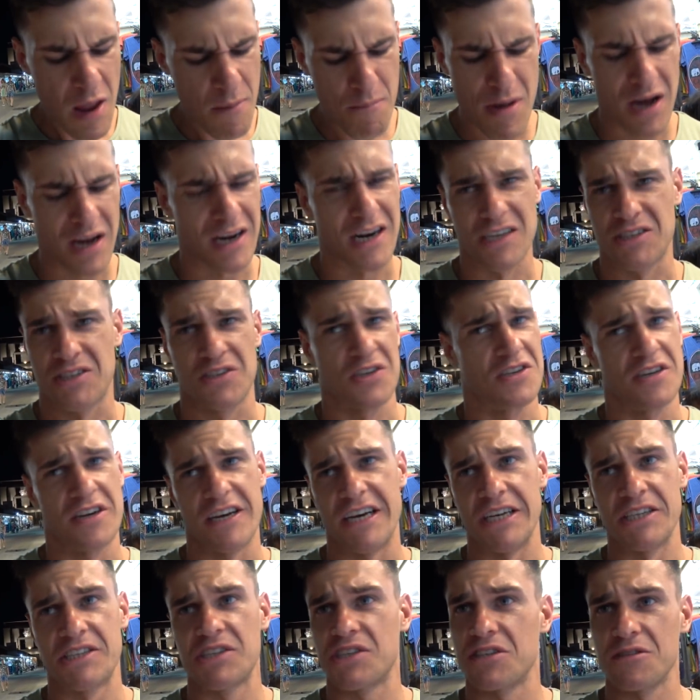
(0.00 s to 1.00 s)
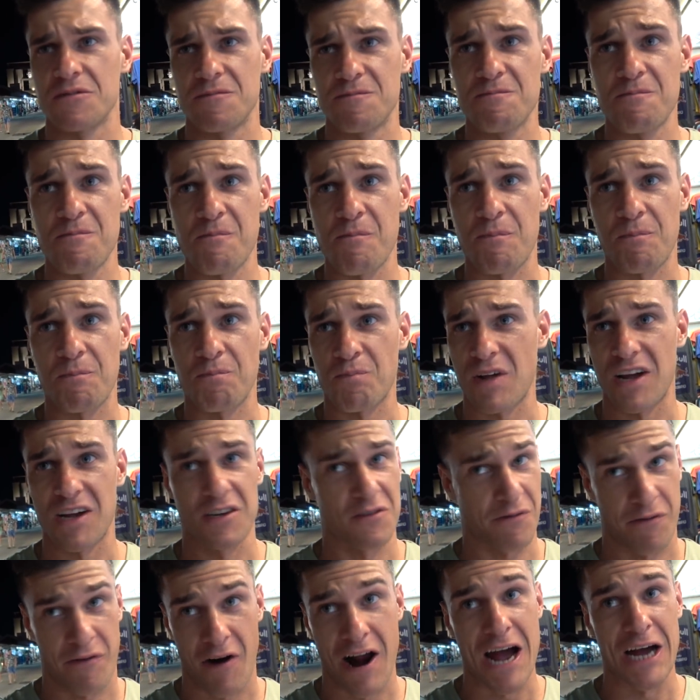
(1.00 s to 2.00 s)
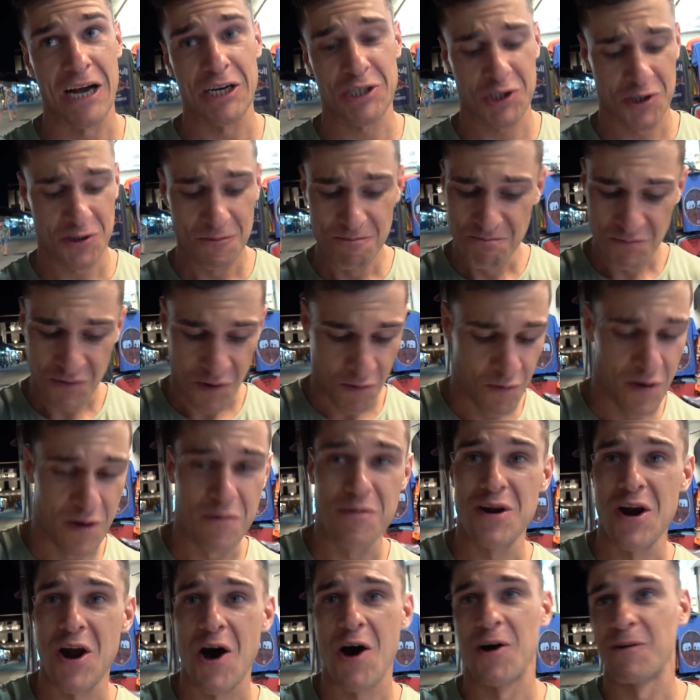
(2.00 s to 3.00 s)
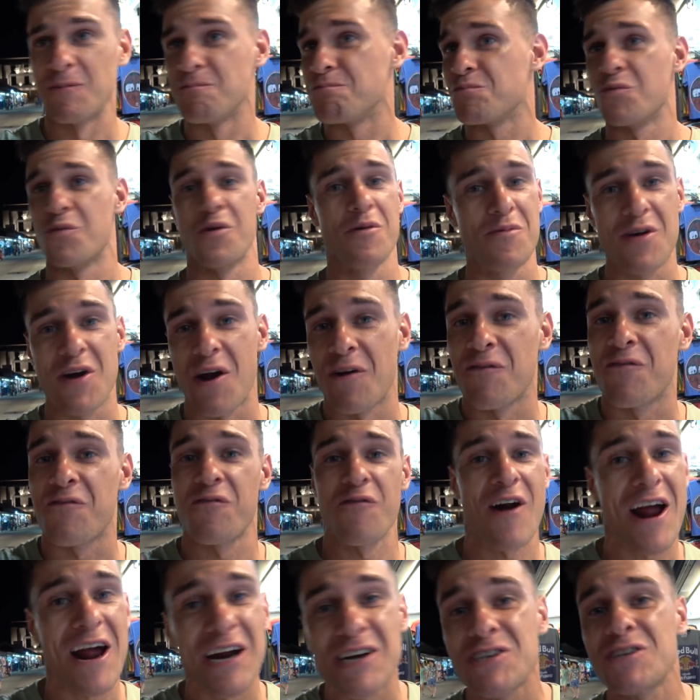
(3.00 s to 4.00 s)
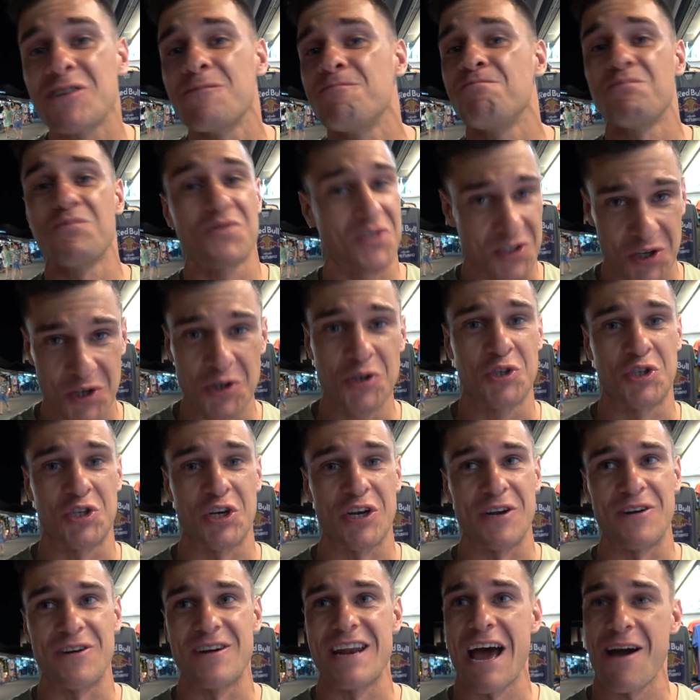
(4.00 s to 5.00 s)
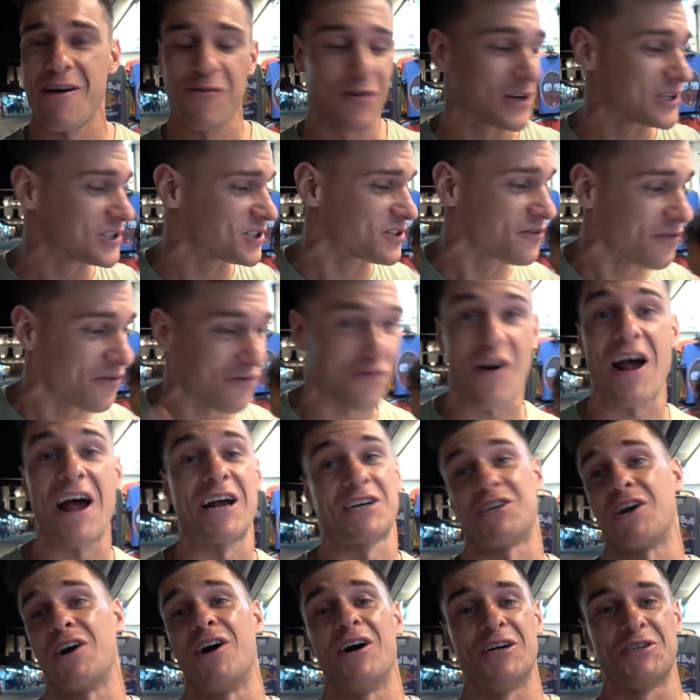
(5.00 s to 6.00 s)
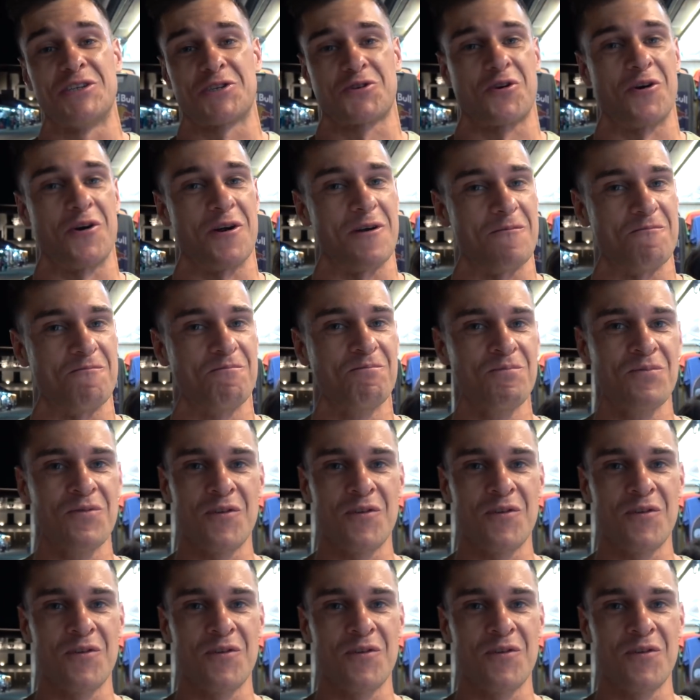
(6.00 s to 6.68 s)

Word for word: Man, that's the tits. Yeah. That's fresh. We've been on we've been on fresh sushi. Now this is fresh ice cream.